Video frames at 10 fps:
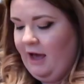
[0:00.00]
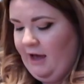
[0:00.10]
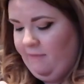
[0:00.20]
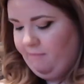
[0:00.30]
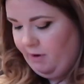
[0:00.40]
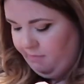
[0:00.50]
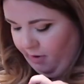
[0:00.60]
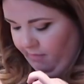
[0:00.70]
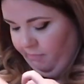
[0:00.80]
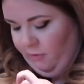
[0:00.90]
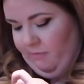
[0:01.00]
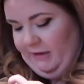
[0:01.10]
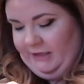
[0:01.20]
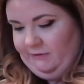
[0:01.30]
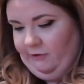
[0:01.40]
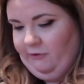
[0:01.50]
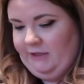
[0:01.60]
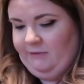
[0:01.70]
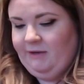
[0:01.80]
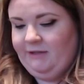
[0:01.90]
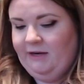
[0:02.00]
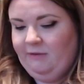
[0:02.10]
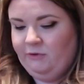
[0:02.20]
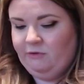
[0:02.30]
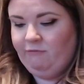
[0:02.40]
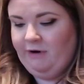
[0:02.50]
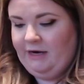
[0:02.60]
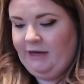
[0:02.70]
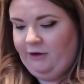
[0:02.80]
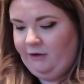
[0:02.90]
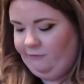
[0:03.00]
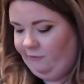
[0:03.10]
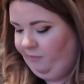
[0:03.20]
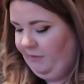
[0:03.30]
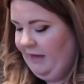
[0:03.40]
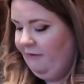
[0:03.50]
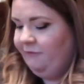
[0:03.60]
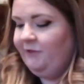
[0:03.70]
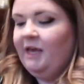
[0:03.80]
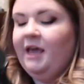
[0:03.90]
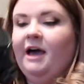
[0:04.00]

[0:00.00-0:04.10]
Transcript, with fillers: Um, my mom bought me this for Christmas and it was a really useful gift.